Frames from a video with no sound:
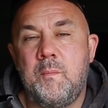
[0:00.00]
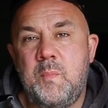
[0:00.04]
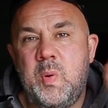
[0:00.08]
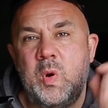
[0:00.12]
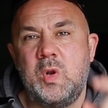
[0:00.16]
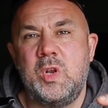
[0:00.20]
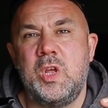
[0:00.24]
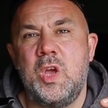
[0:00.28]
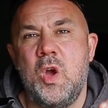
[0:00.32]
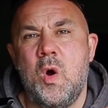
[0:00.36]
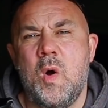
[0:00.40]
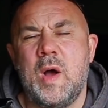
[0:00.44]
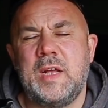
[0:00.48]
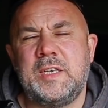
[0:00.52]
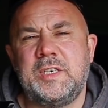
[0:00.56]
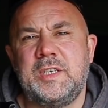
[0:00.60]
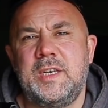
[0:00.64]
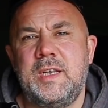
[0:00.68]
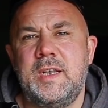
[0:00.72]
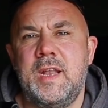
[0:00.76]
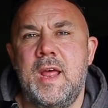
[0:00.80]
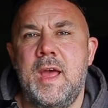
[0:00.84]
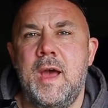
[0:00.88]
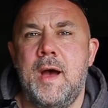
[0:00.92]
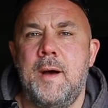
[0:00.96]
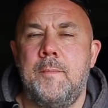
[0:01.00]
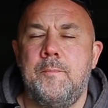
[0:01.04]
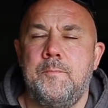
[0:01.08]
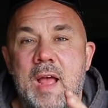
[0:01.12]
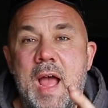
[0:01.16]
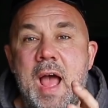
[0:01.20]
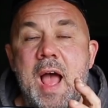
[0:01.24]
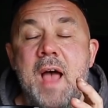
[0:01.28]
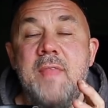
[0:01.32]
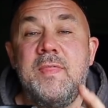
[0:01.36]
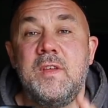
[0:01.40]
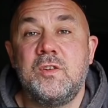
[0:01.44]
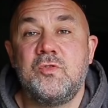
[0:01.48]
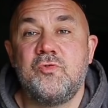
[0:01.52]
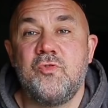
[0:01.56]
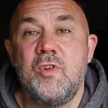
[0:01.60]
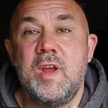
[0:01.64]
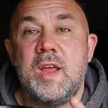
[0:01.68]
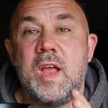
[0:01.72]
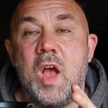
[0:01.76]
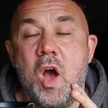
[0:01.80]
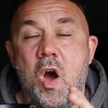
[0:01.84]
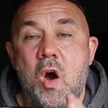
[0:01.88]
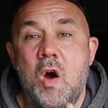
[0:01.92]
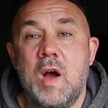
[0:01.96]
Put the ice in there, and the
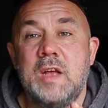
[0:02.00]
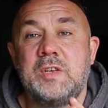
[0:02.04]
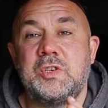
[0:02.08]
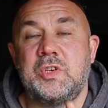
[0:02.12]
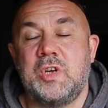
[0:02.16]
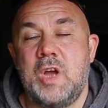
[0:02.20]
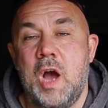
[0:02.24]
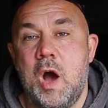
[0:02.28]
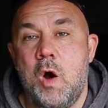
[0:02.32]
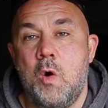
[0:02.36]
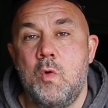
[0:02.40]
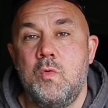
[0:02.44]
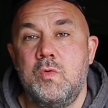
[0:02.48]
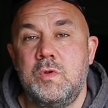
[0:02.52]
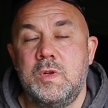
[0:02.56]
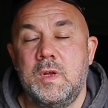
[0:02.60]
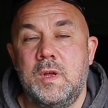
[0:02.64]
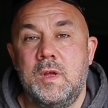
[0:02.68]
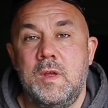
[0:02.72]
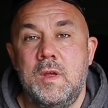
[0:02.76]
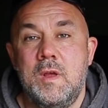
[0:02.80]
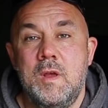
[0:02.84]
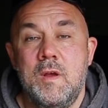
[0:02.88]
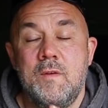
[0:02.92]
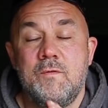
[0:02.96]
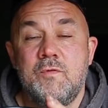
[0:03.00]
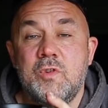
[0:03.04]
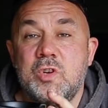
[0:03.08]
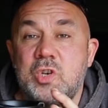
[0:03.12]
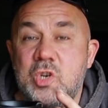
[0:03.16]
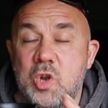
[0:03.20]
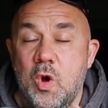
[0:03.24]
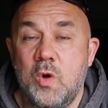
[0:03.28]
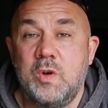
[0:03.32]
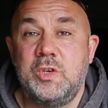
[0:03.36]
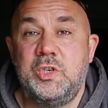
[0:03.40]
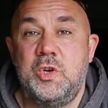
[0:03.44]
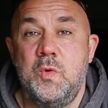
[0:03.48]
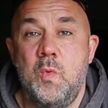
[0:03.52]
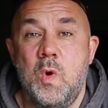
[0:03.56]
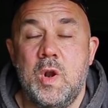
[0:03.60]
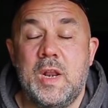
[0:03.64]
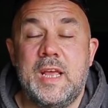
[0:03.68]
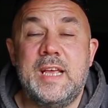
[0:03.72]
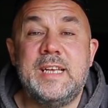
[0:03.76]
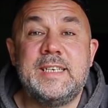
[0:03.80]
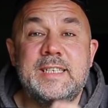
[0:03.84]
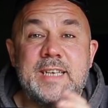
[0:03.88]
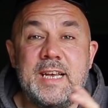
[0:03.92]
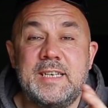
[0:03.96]
drink ice cold for as long as you
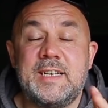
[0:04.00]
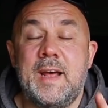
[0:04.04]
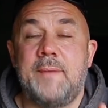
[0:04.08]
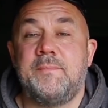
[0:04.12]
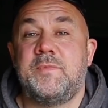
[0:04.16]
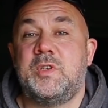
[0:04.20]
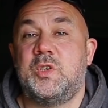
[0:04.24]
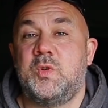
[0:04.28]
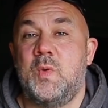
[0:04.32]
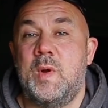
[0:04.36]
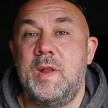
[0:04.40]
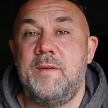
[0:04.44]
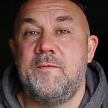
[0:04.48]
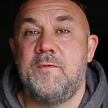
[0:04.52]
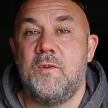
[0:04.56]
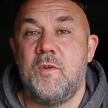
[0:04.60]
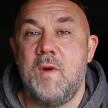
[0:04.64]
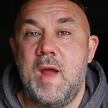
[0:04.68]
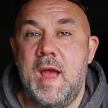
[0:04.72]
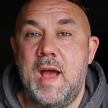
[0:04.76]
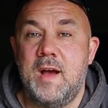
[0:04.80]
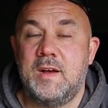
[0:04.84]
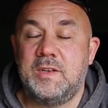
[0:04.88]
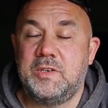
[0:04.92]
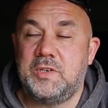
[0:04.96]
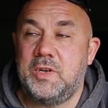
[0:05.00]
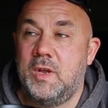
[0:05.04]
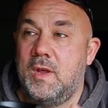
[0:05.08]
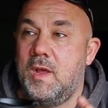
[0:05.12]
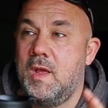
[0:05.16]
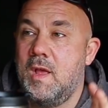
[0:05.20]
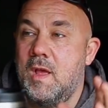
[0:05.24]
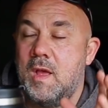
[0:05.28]
want it. It says up to 24 hours.